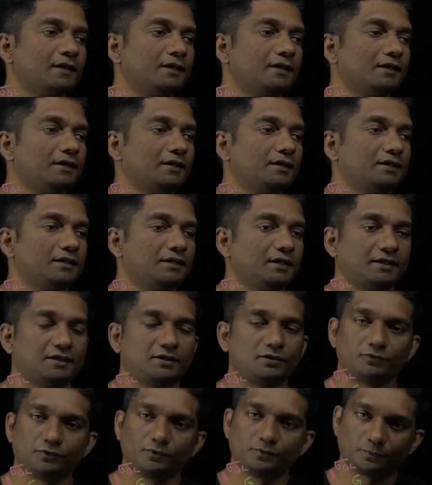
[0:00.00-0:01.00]
Like
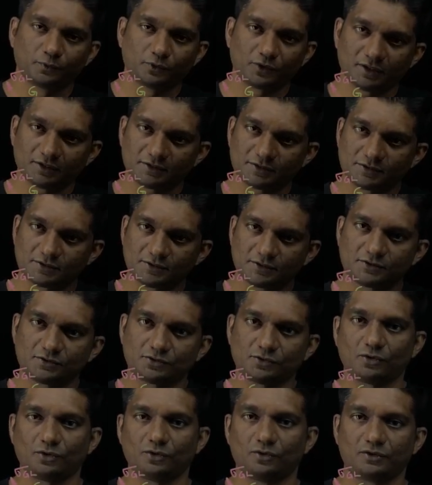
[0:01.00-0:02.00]
if you put a
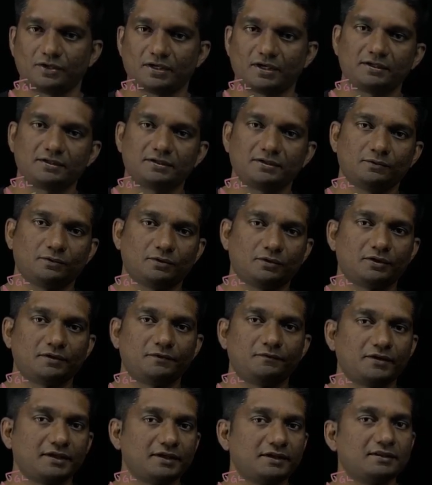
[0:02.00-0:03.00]
straw, right, or
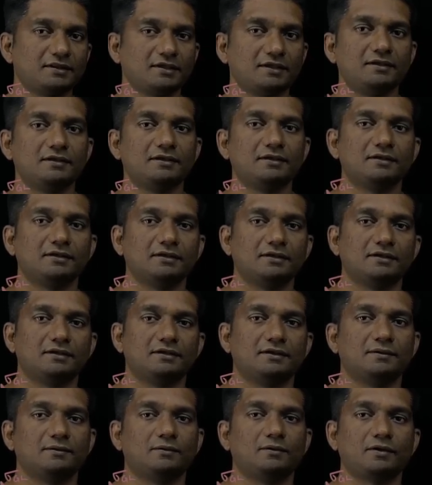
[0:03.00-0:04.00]
a very thin
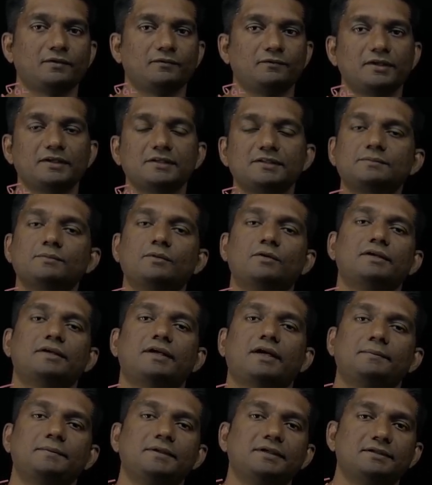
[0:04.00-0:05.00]
or a very small
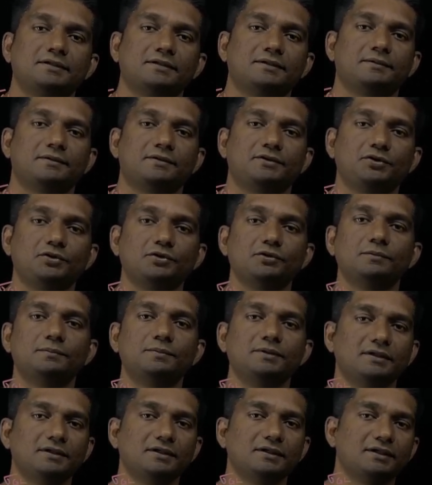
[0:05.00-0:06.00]
diameter
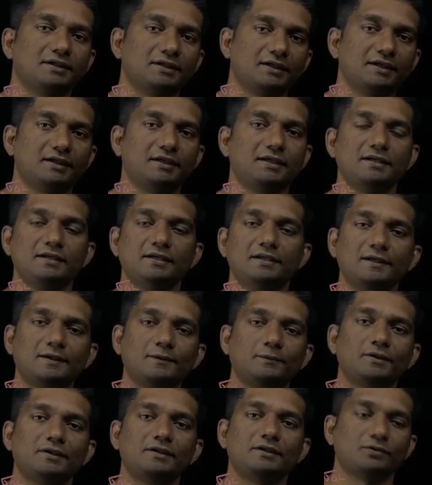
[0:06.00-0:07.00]
tube in
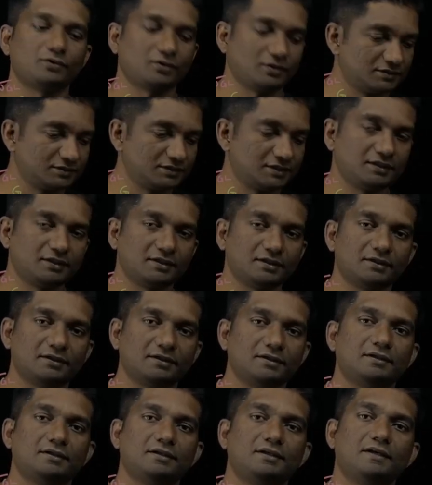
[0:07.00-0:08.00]
liquid, you can see
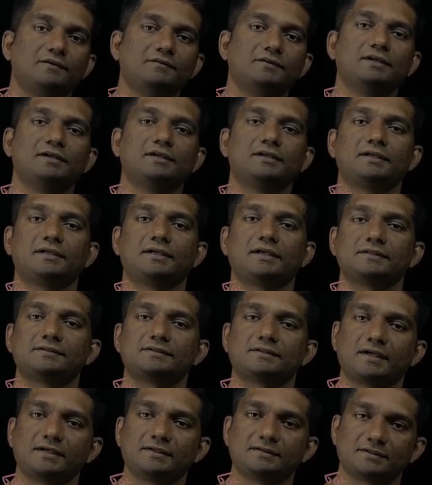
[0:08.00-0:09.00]
the level
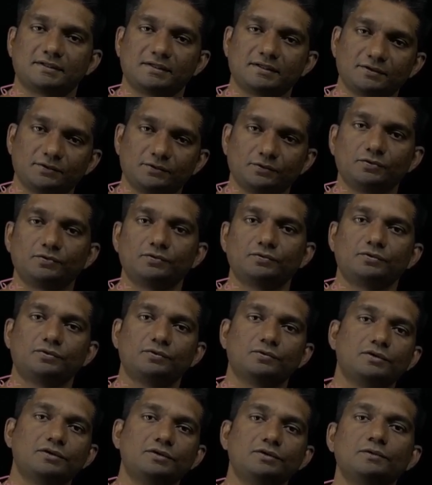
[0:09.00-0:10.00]
gets rise, right?
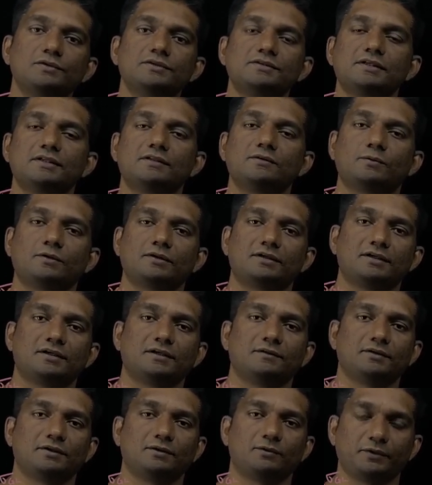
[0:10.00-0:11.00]
You'll see the water
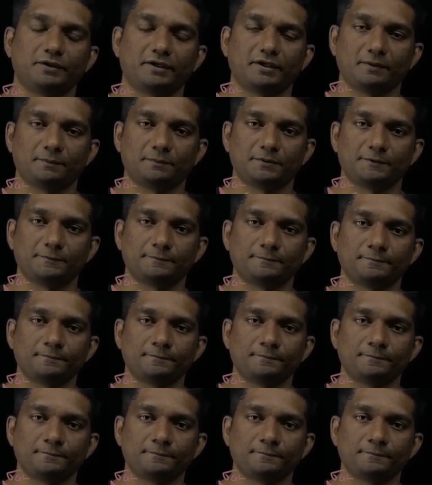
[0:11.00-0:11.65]
level going up.